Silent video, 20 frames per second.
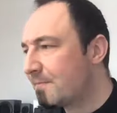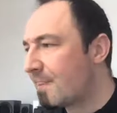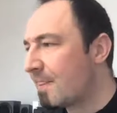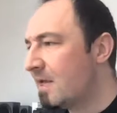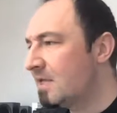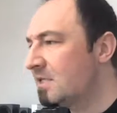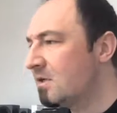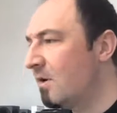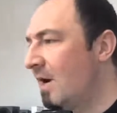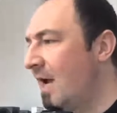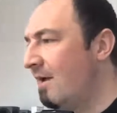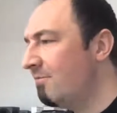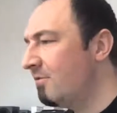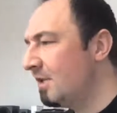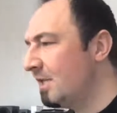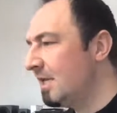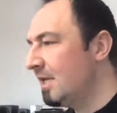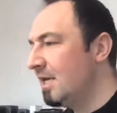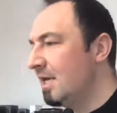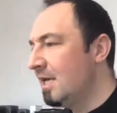so
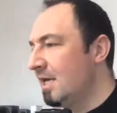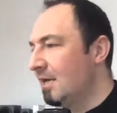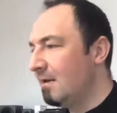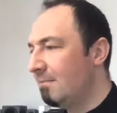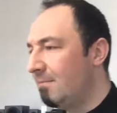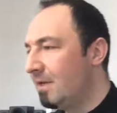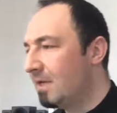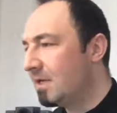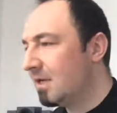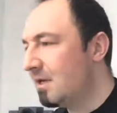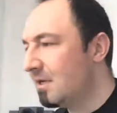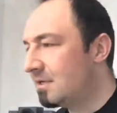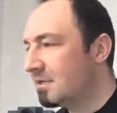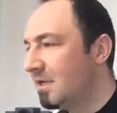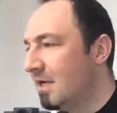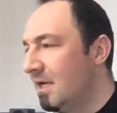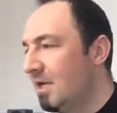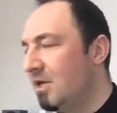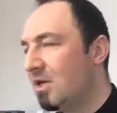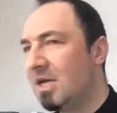heavily, because
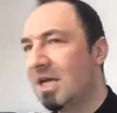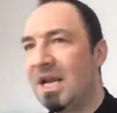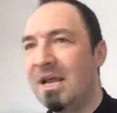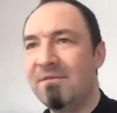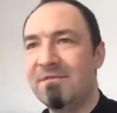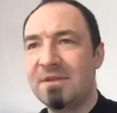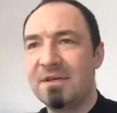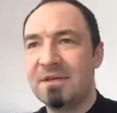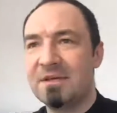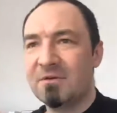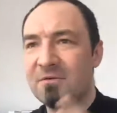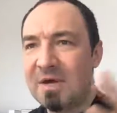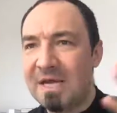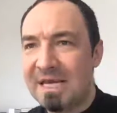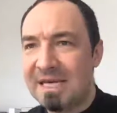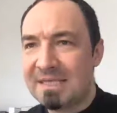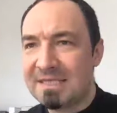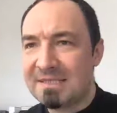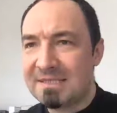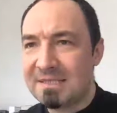you can have the
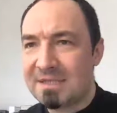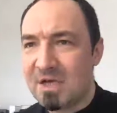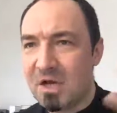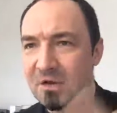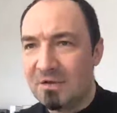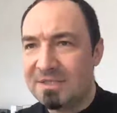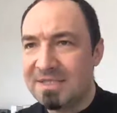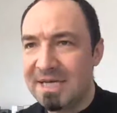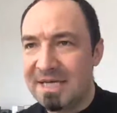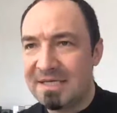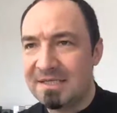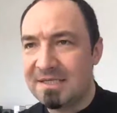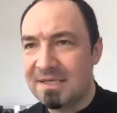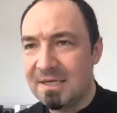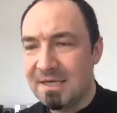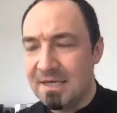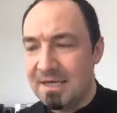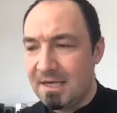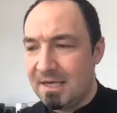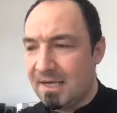greatest content
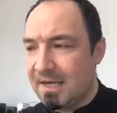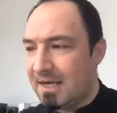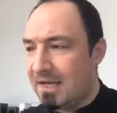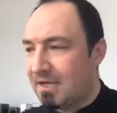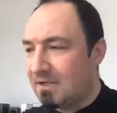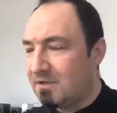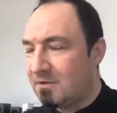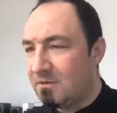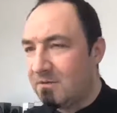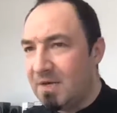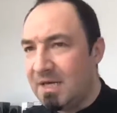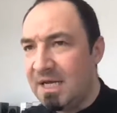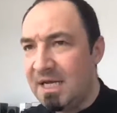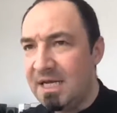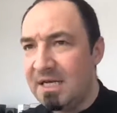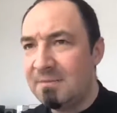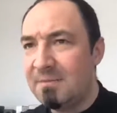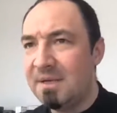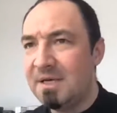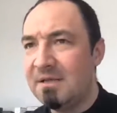to
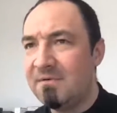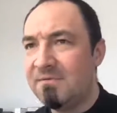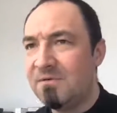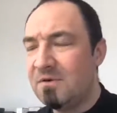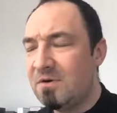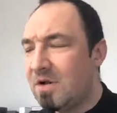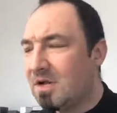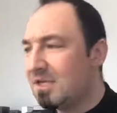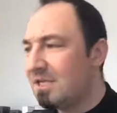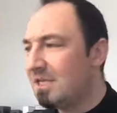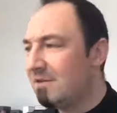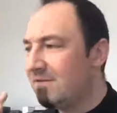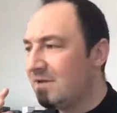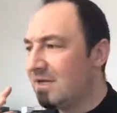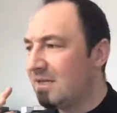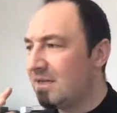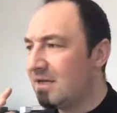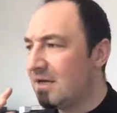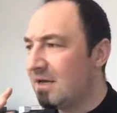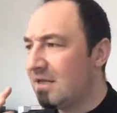read, but if you're not
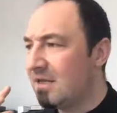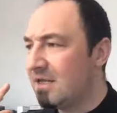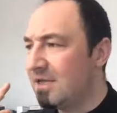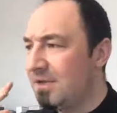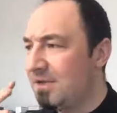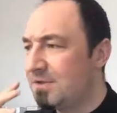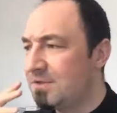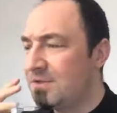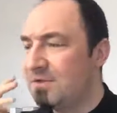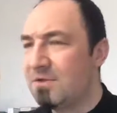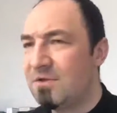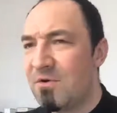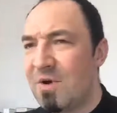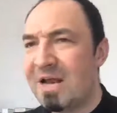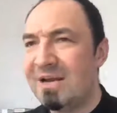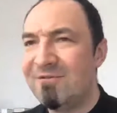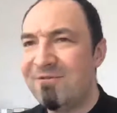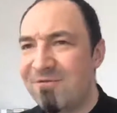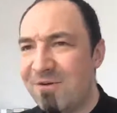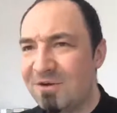giving the user the
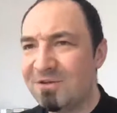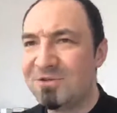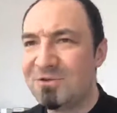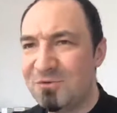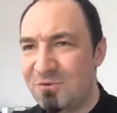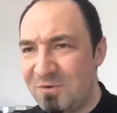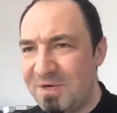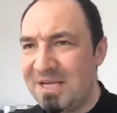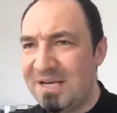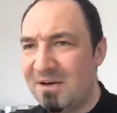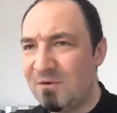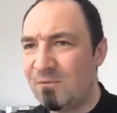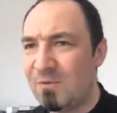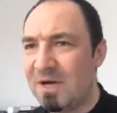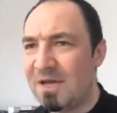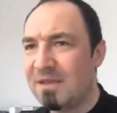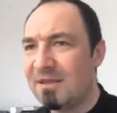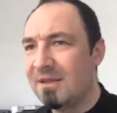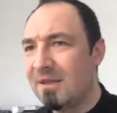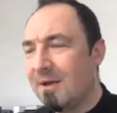right font to read it
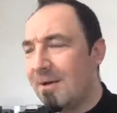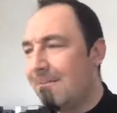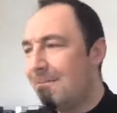with,